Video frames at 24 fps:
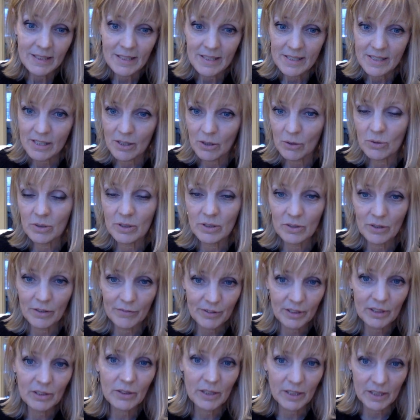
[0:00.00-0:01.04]
so you have
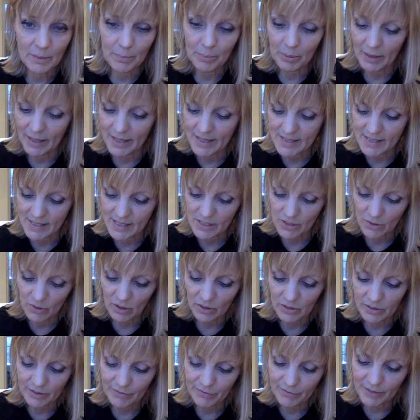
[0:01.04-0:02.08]
to look at the prices they're
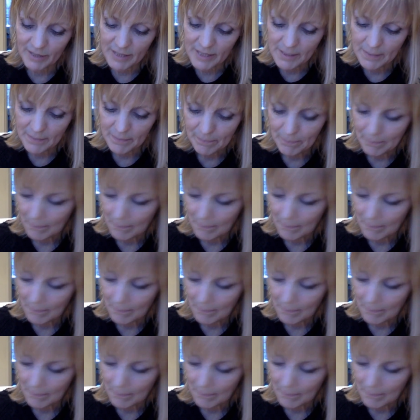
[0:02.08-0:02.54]
all different